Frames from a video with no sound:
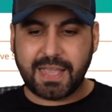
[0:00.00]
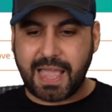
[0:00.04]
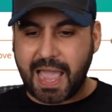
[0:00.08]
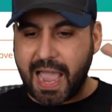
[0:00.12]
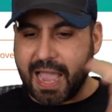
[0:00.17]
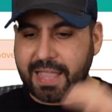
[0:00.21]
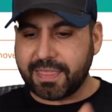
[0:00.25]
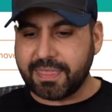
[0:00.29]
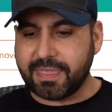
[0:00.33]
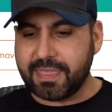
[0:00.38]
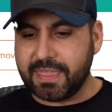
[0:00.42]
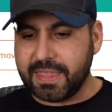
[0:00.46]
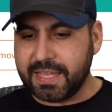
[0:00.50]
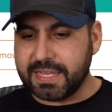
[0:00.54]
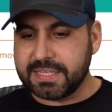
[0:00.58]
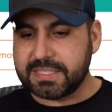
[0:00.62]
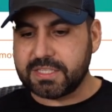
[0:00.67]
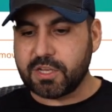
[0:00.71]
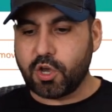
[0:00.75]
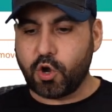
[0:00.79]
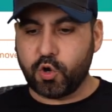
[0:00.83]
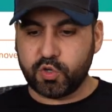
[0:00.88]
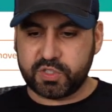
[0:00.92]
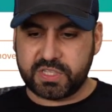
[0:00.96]
add
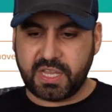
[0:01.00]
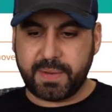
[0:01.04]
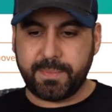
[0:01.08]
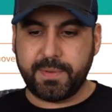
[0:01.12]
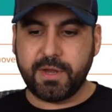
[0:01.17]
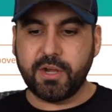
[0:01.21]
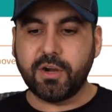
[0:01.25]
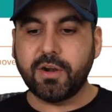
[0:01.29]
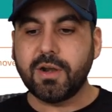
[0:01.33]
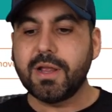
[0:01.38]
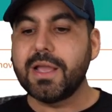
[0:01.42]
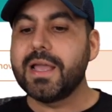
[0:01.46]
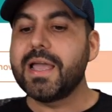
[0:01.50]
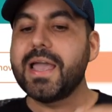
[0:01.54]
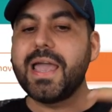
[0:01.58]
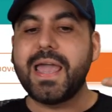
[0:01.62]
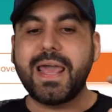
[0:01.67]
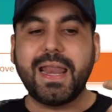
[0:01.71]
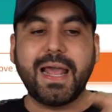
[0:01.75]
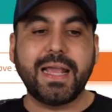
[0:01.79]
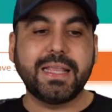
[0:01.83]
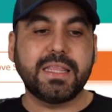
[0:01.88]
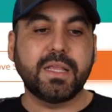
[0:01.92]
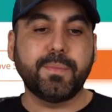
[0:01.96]
this hostname here
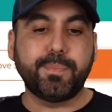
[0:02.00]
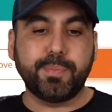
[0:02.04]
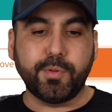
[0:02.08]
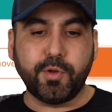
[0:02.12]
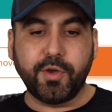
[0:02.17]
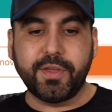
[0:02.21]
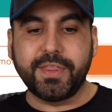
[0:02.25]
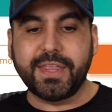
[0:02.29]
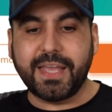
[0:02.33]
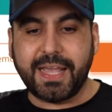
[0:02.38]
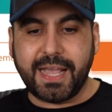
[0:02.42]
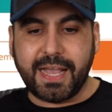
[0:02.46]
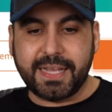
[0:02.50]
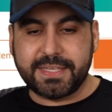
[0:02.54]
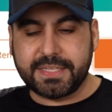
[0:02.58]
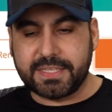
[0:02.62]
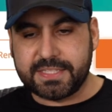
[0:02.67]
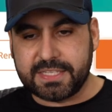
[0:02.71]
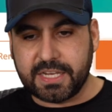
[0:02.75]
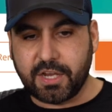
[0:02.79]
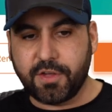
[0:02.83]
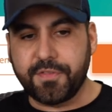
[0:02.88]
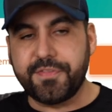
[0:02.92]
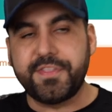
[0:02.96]
and I deploy the
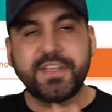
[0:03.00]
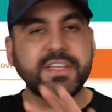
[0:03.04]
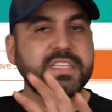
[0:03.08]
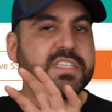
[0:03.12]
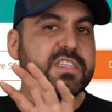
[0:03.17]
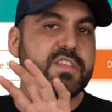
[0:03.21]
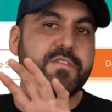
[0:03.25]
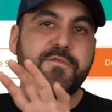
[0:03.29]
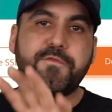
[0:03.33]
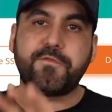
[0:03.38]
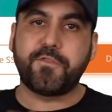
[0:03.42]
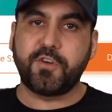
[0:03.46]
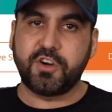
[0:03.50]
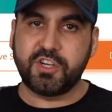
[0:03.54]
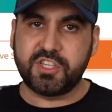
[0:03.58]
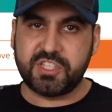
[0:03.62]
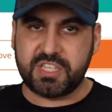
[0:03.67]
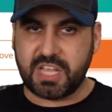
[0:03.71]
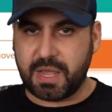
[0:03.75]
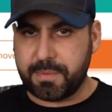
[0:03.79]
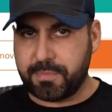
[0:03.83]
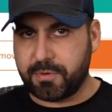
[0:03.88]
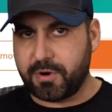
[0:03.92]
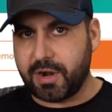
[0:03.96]
SSL. This is the first
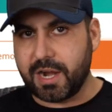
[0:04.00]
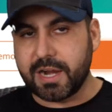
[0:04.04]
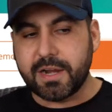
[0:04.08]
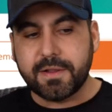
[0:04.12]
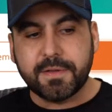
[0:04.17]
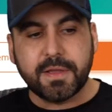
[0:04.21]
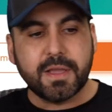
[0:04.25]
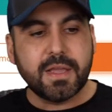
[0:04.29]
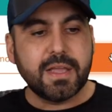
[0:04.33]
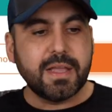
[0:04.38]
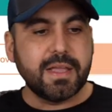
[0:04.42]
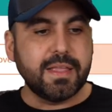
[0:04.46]
step, right?